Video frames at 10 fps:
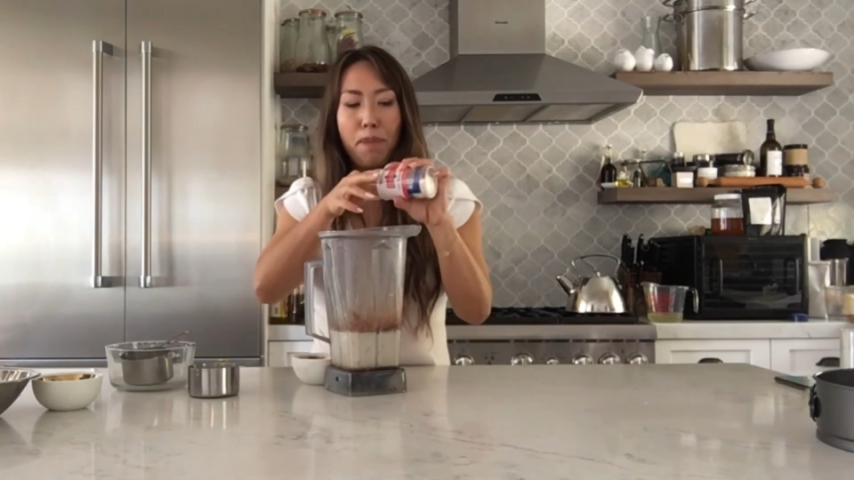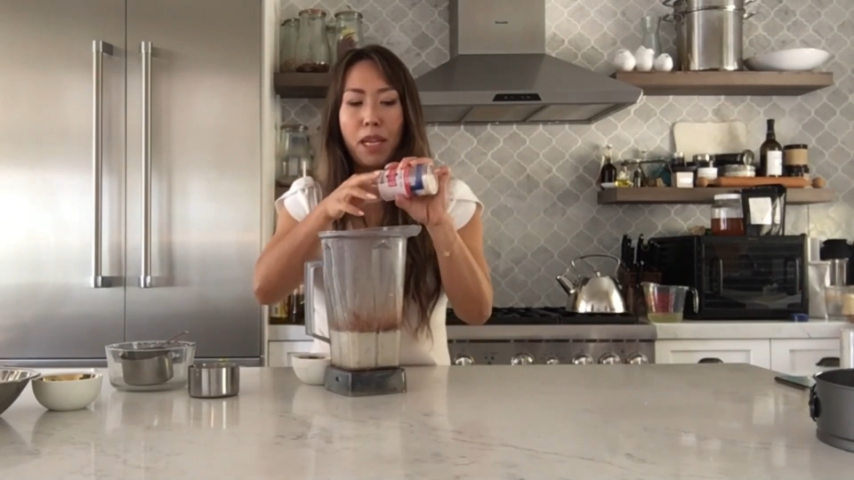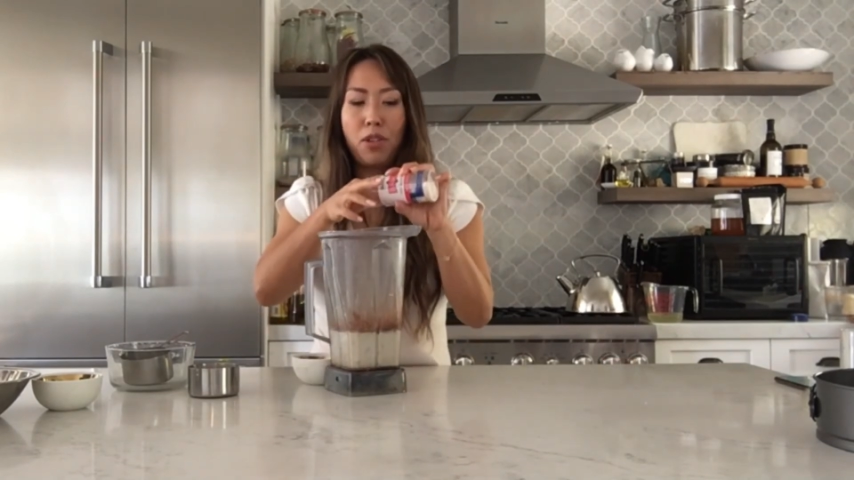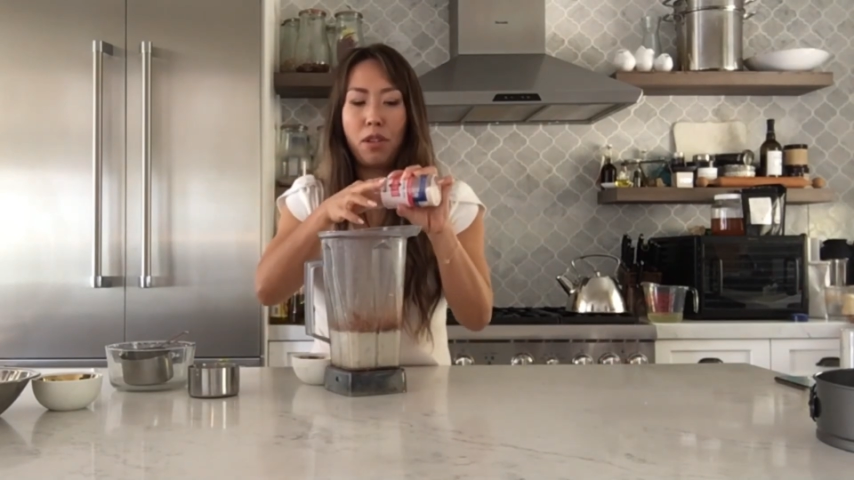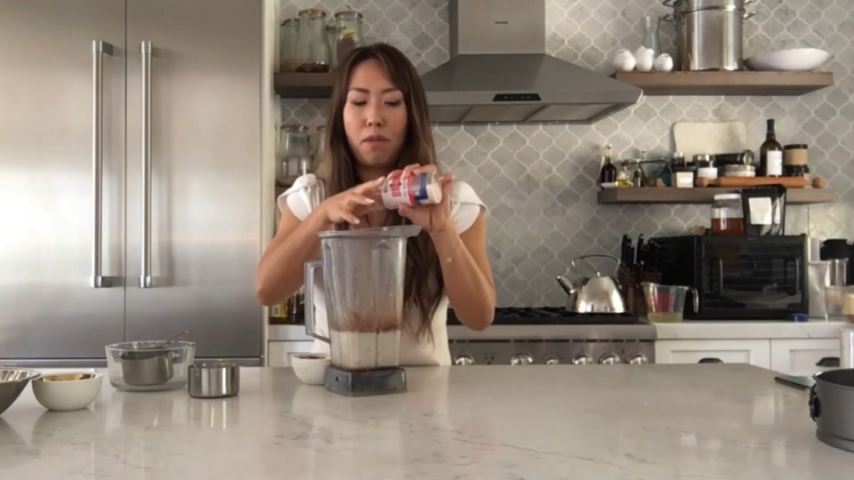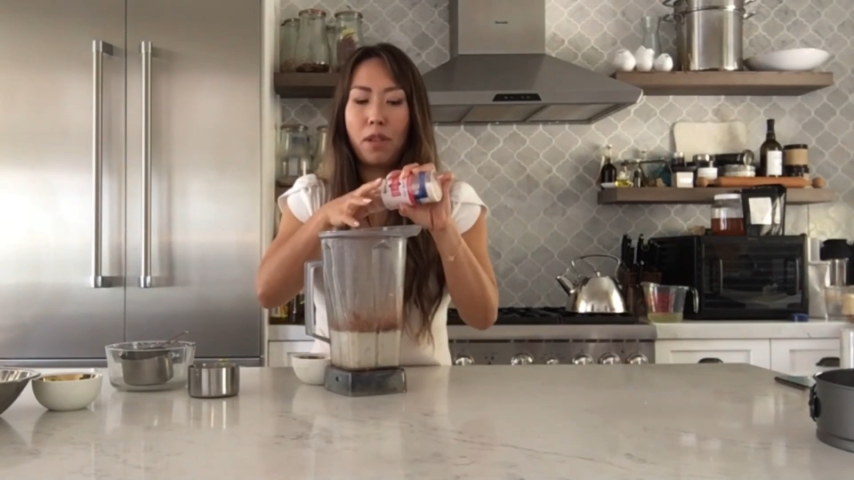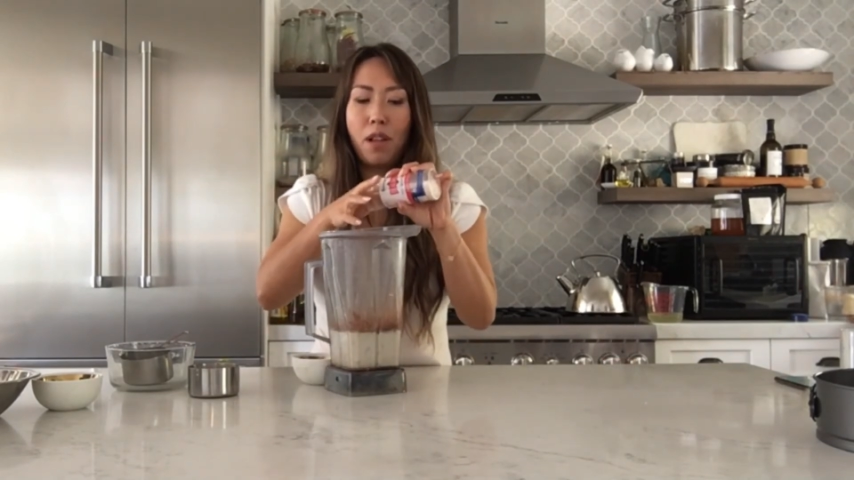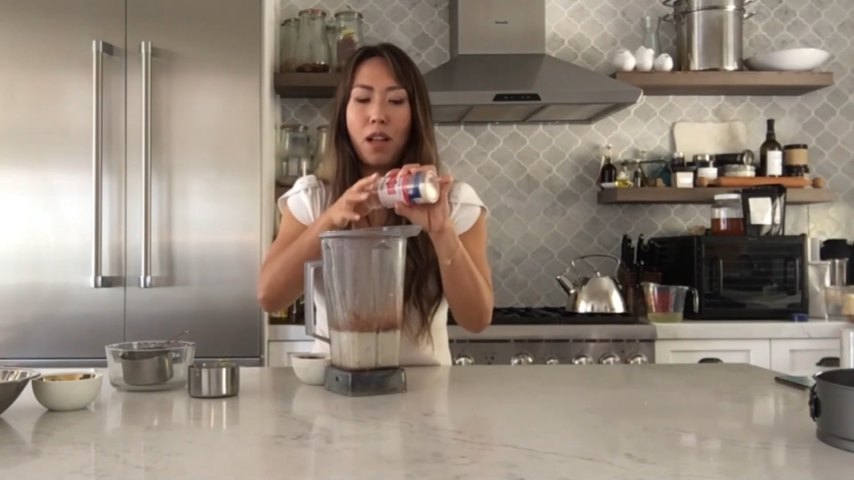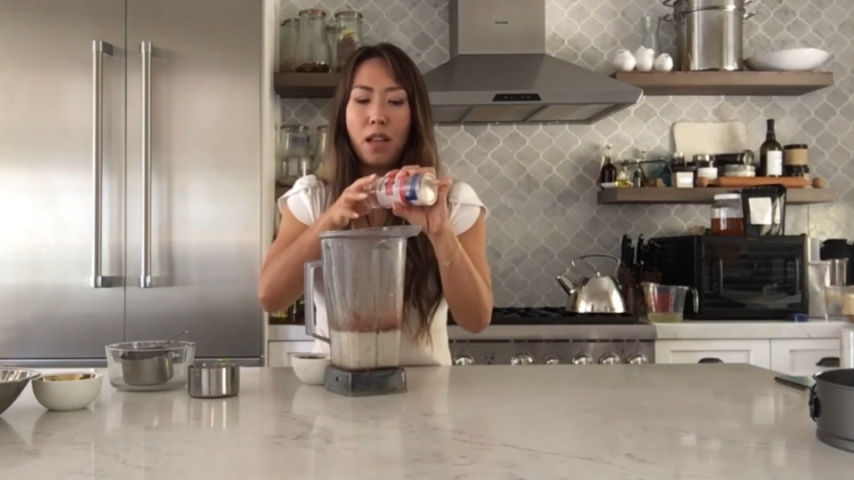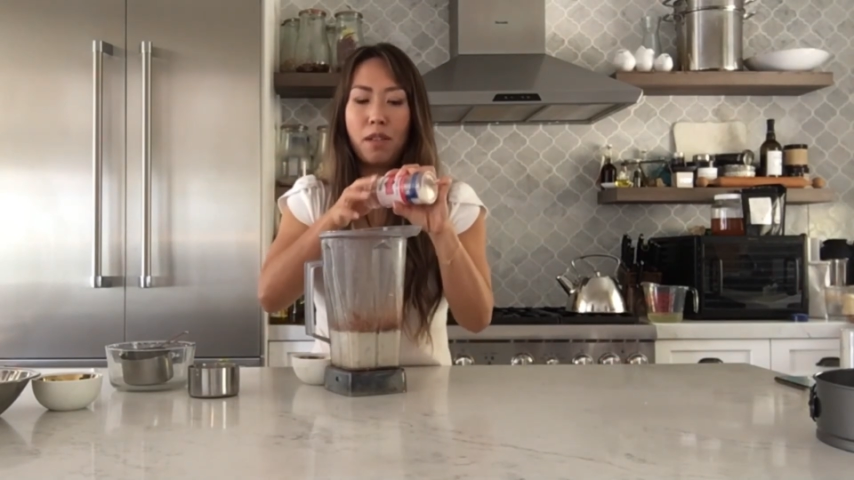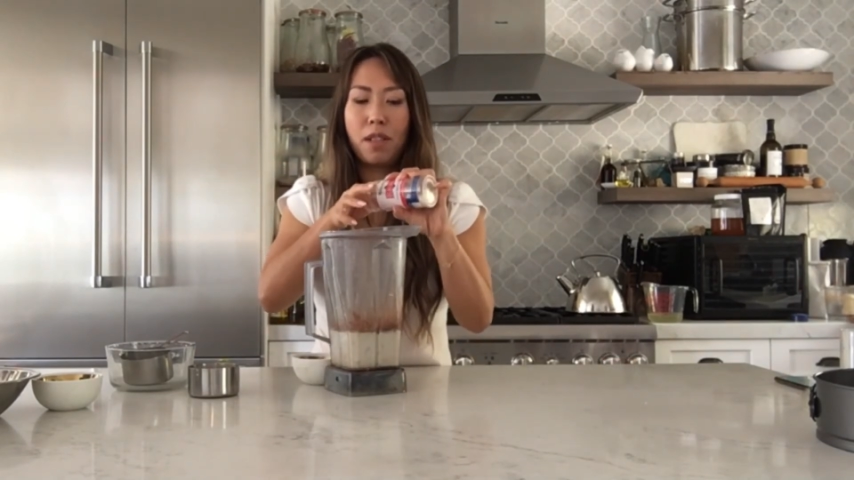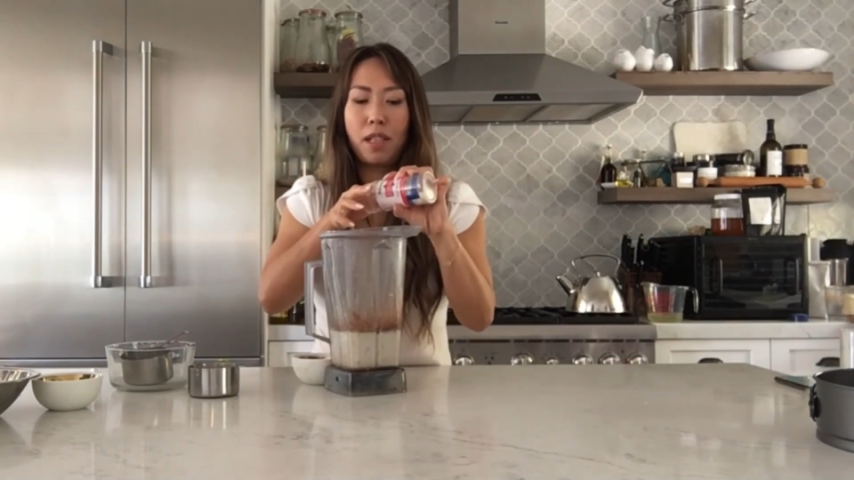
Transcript: pinch of salt.